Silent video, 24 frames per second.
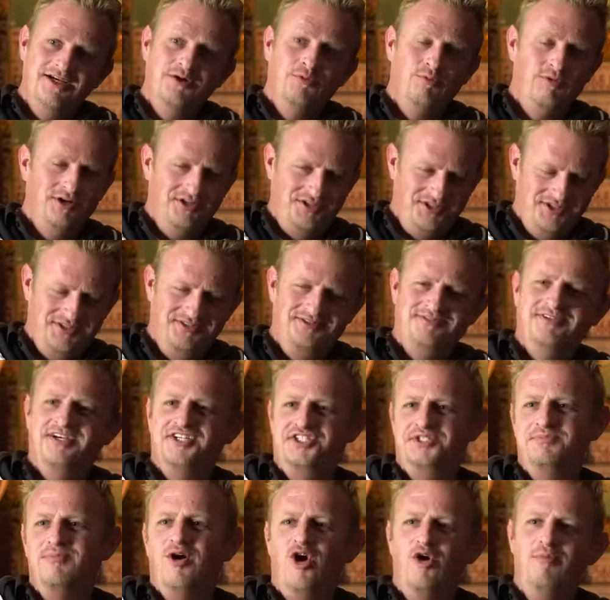which is a
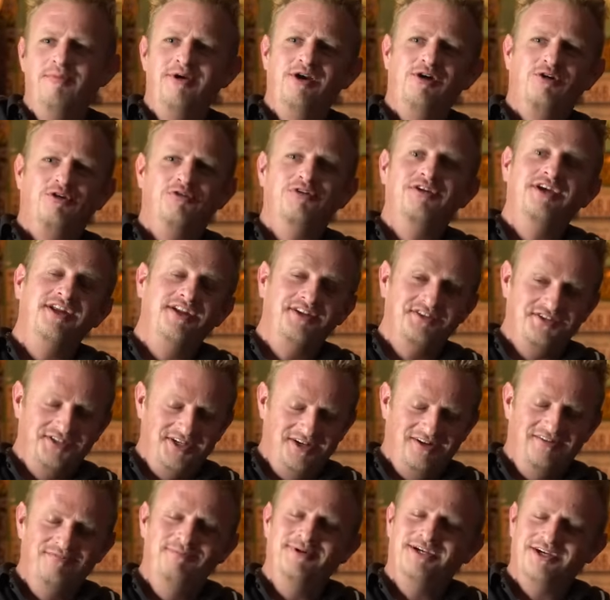small miracle in
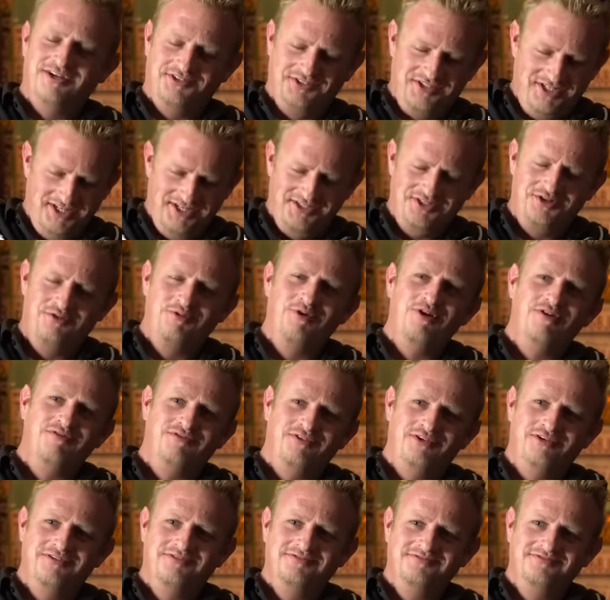itself because it is a
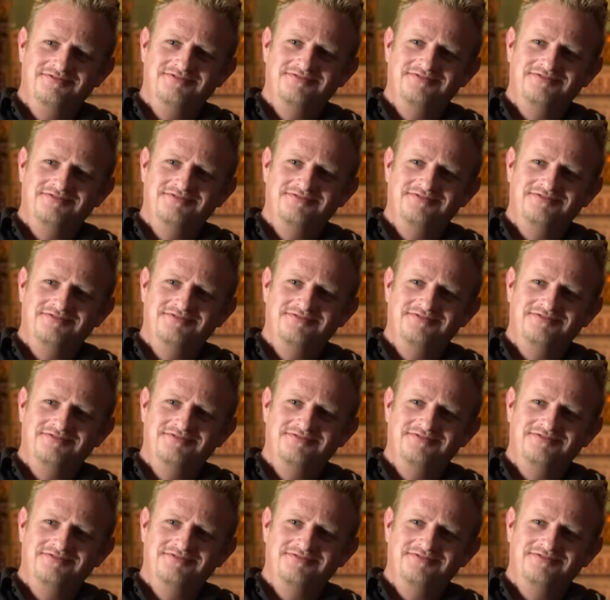Rover.